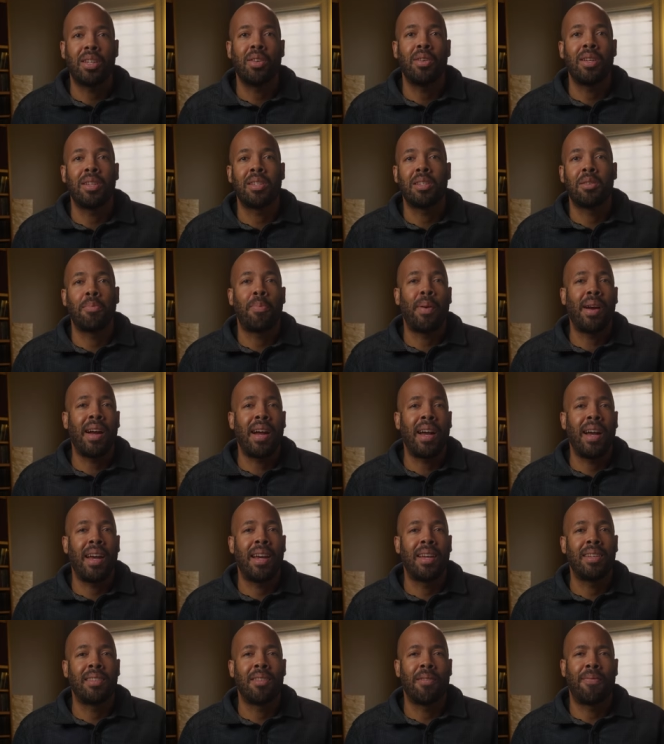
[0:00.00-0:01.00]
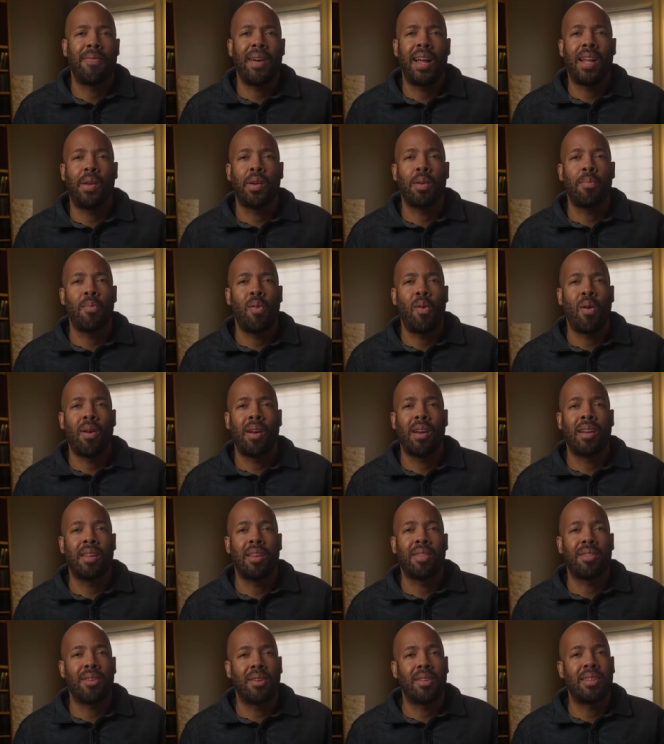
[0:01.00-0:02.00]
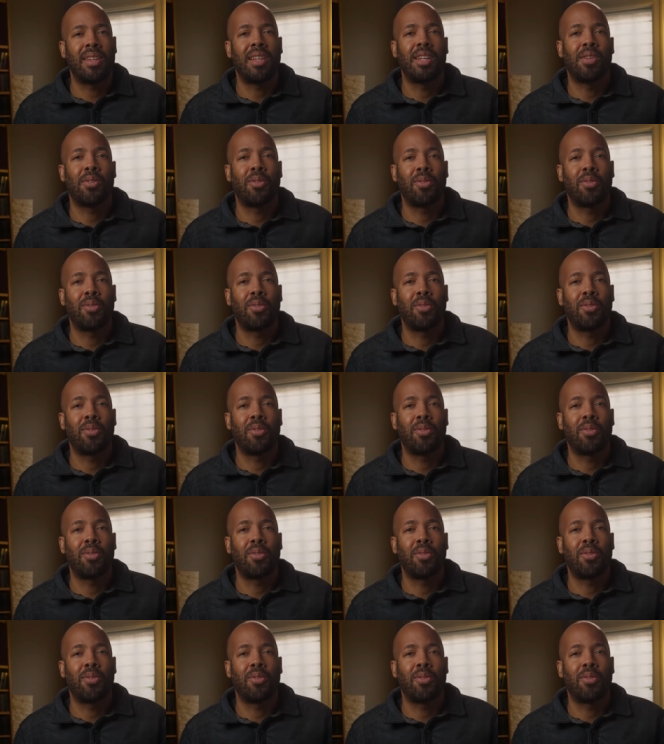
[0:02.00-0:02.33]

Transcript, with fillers: to his surprise, the following morning, the 13 year